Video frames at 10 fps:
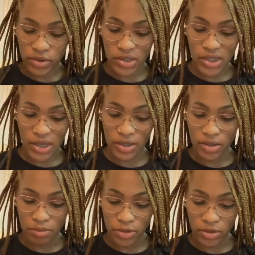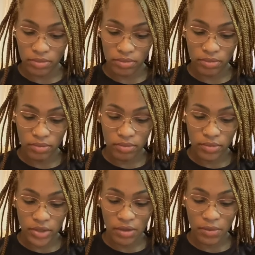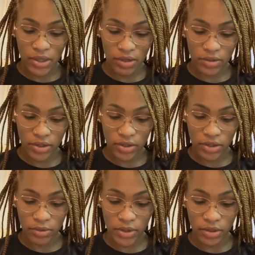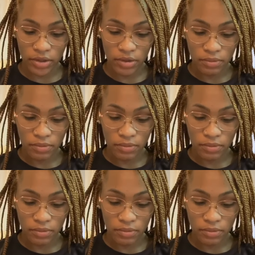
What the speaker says: tighten them up. That way I'll get done quicker.